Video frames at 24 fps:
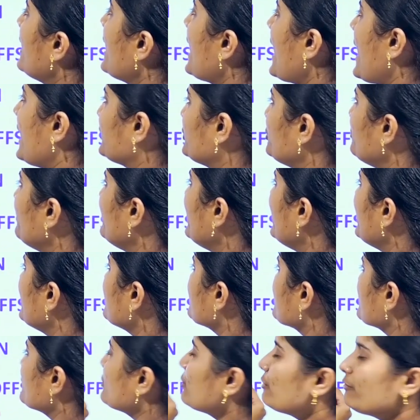
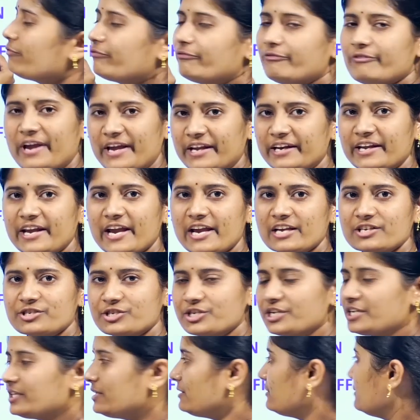accumulation of
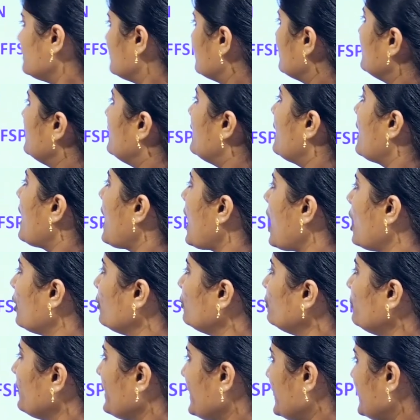variation,
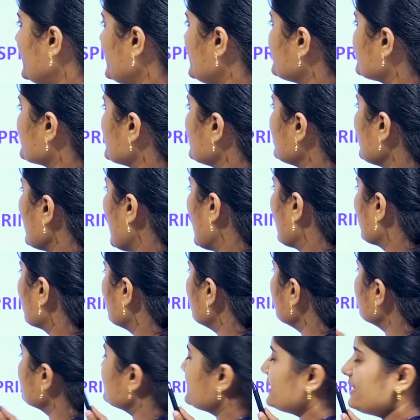how variation
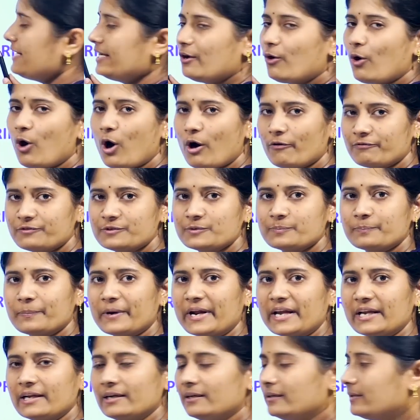occurs in
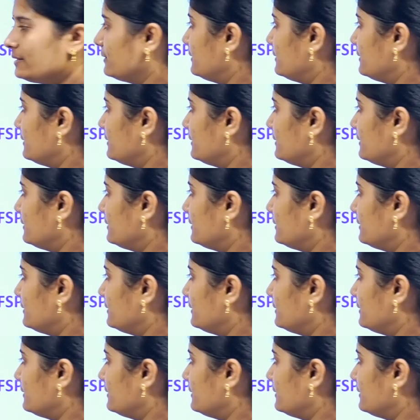offspring,